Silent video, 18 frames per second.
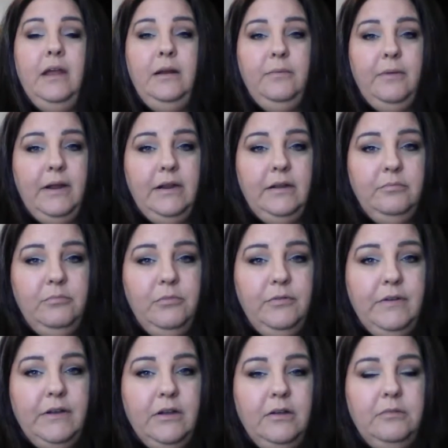Anyway,
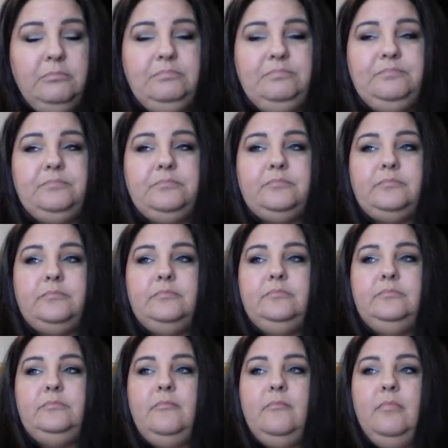moving on.
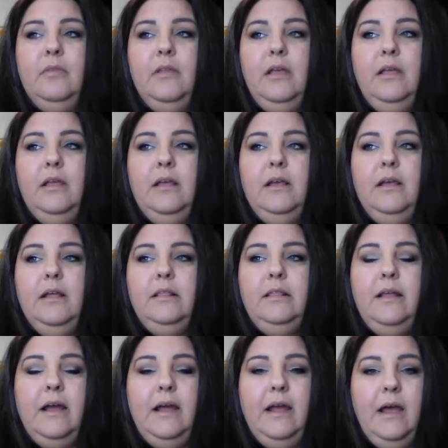
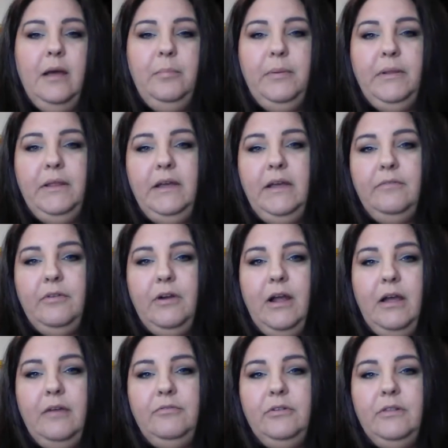That happily
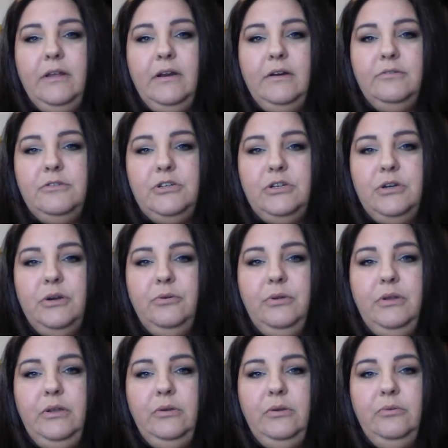ever after, they don't
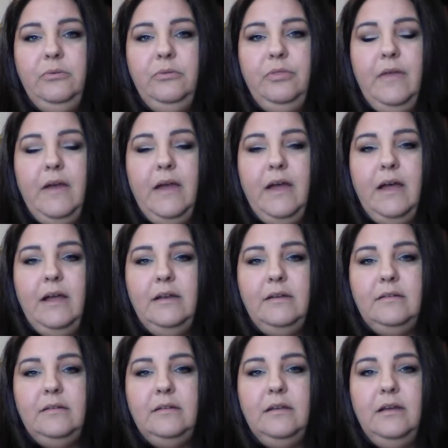show you
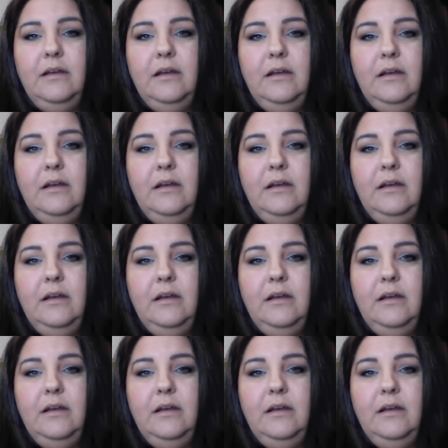that